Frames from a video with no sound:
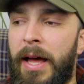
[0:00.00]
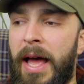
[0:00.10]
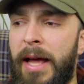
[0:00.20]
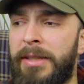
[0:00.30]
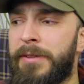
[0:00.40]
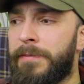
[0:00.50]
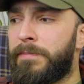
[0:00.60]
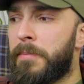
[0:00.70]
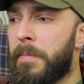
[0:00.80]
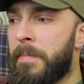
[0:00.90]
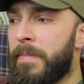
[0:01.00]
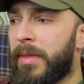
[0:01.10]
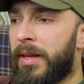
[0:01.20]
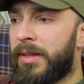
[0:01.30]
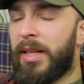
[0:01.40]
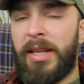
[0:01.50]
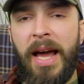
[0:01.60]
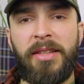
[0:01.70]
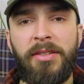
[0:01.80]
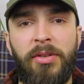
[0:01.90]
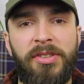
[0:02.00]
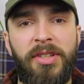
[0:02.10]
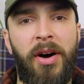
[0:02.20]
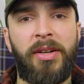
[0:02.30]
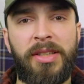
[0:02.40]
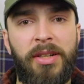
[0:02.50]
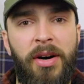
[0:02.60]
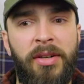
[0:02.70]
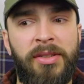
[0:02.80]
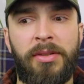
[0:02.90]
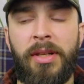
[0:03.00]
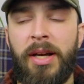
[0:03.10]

And the line goes on and on,